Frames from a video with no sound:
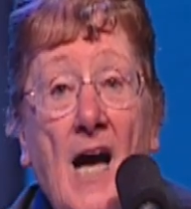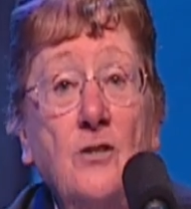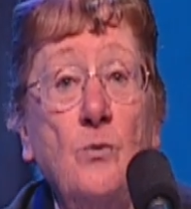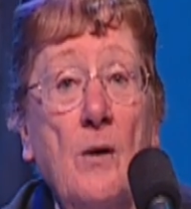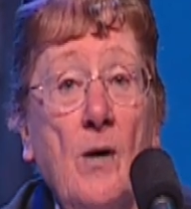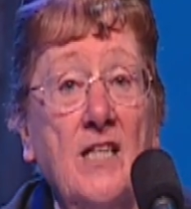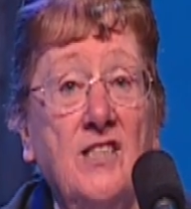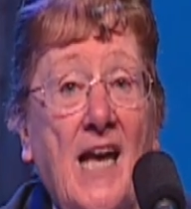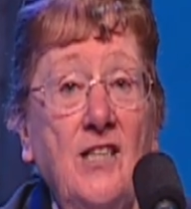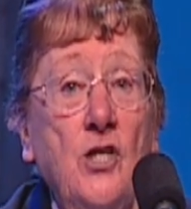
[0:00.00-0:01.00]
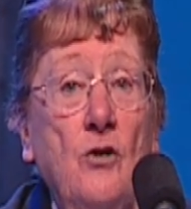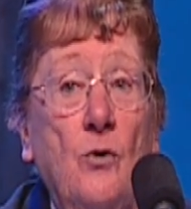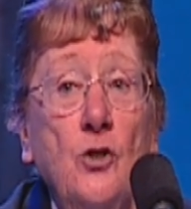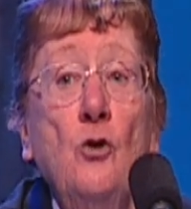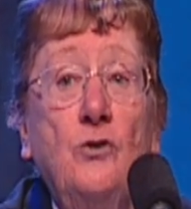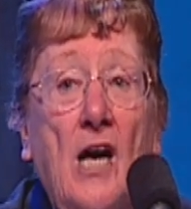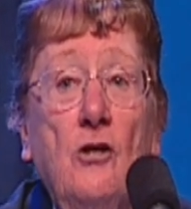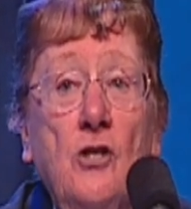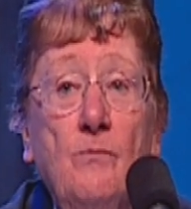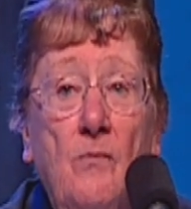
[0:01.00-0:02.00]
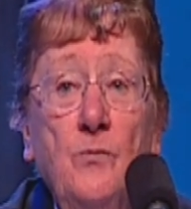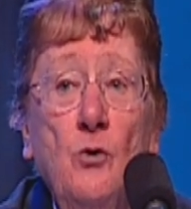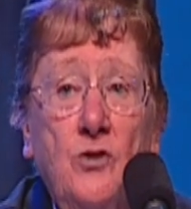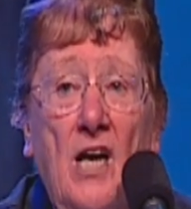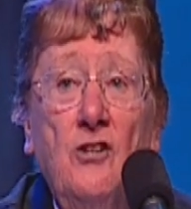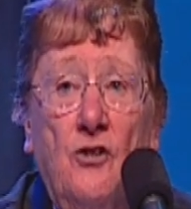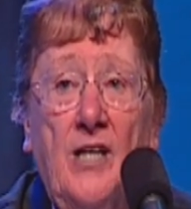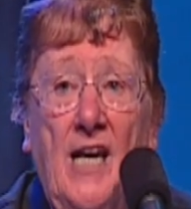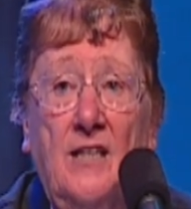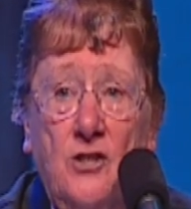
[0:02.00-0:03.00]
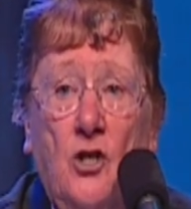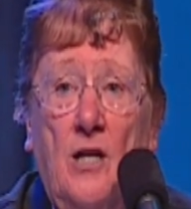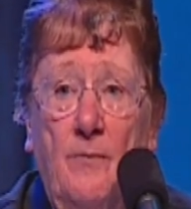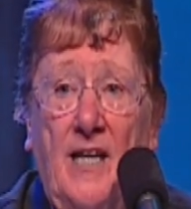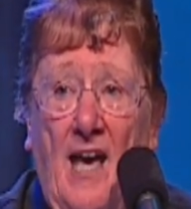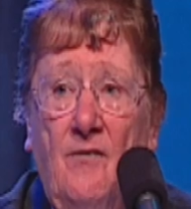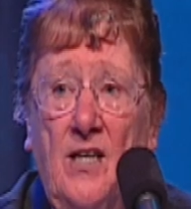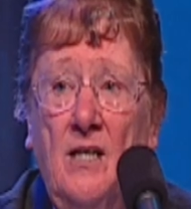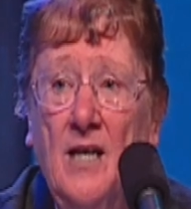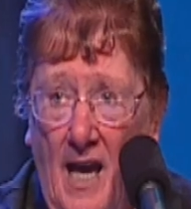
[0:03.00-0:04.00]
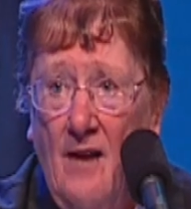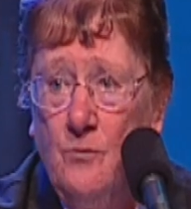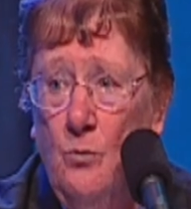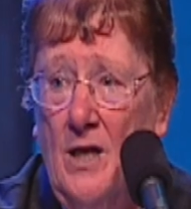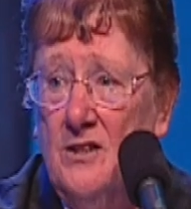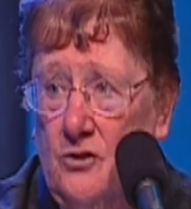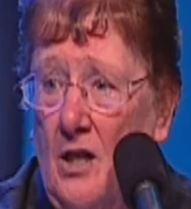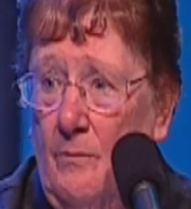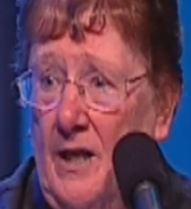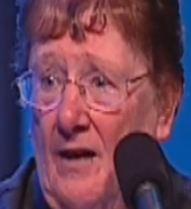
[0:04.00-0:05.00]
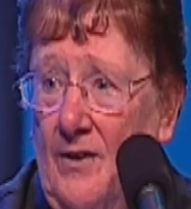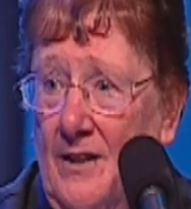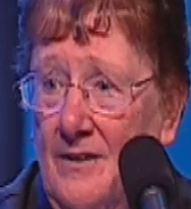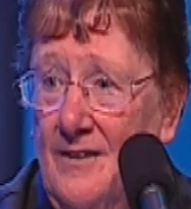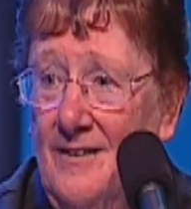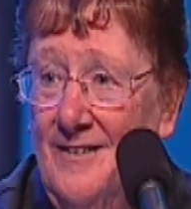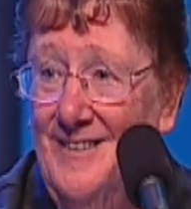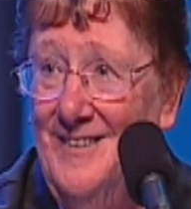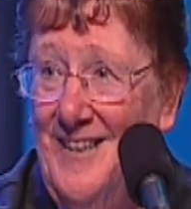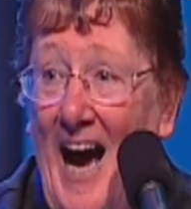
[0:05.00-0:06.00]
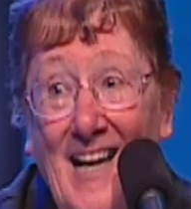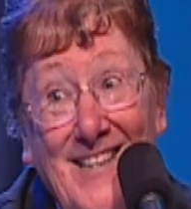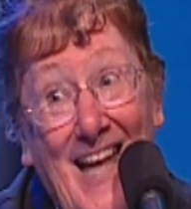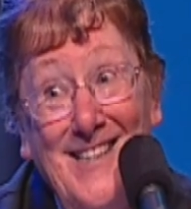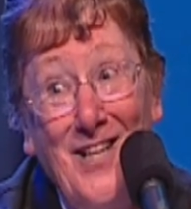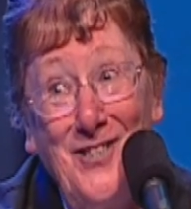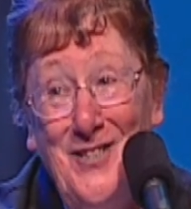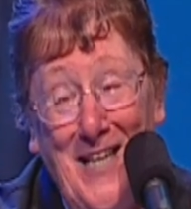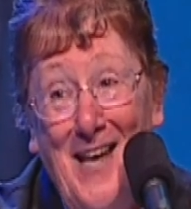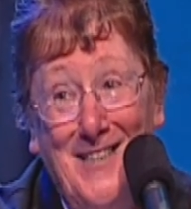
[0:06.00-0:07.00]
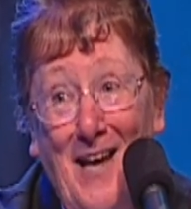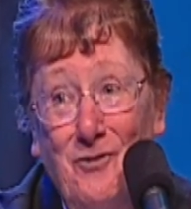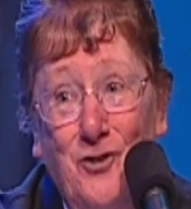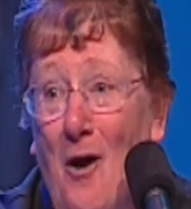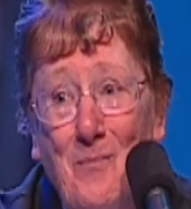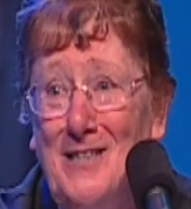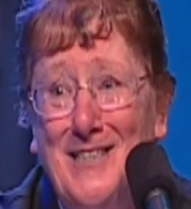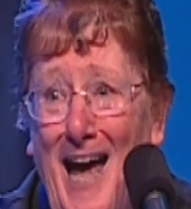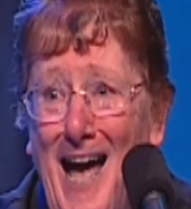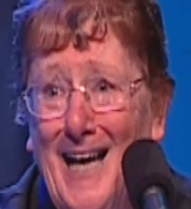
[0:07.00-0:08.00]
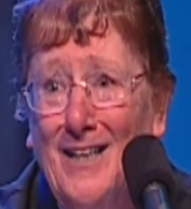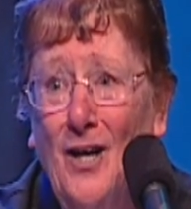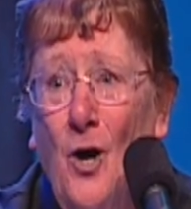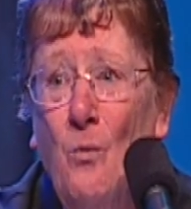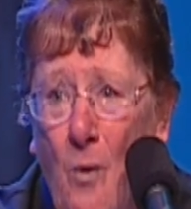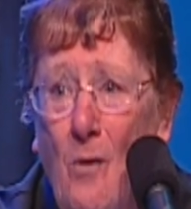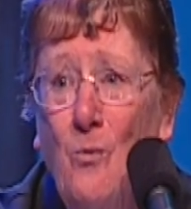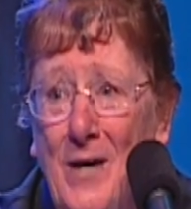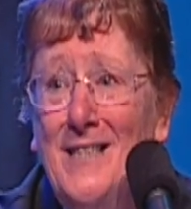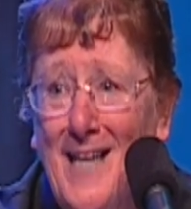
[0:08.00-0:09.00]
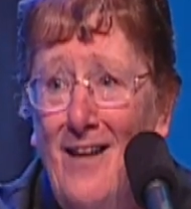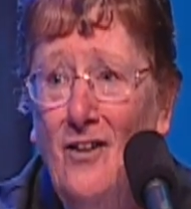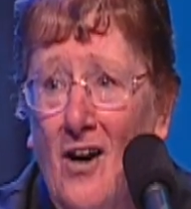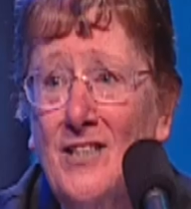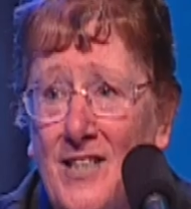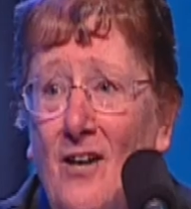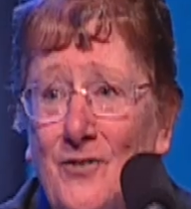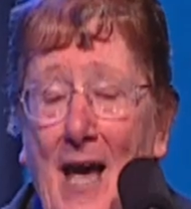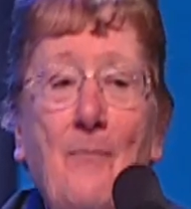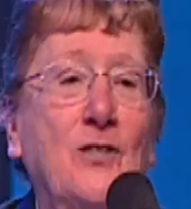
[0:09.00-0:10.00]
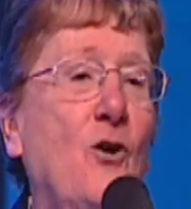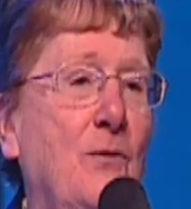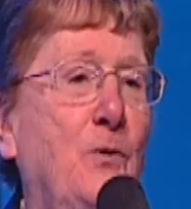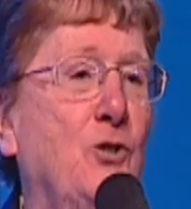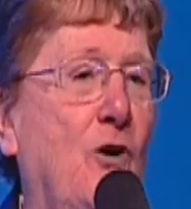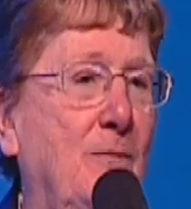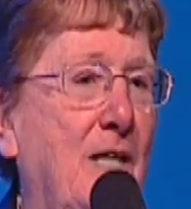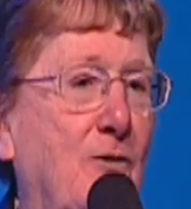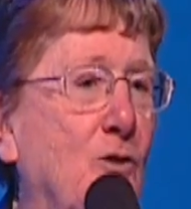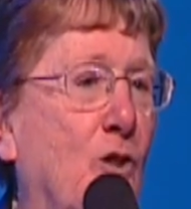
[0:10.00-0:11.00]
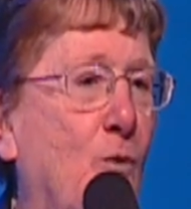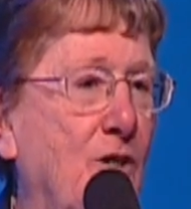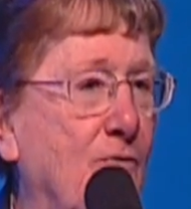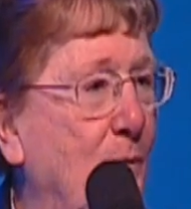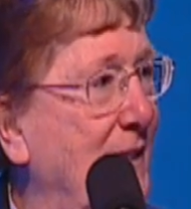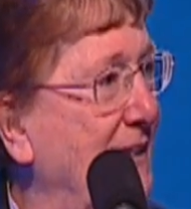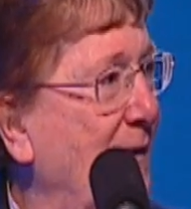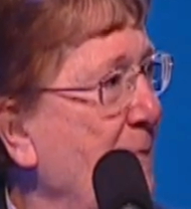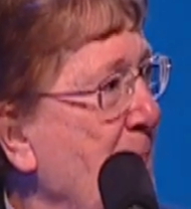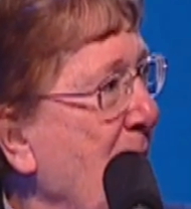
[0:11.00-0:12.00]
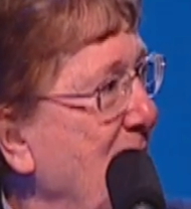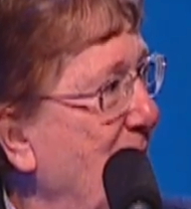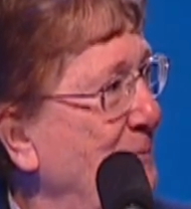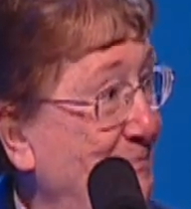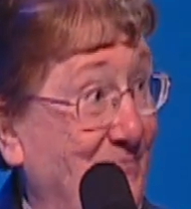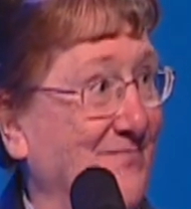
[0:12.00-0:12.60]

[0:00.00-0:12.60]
That's what I want to say to you. You tell your, you tell your hand it's going to be heavy. After a while, it's going to be heavy. I, that doesn't say, it sounds dumb. It's not. What we tell ourselves happens. Go ahead, put your arms down. You look wonderful, but, you know.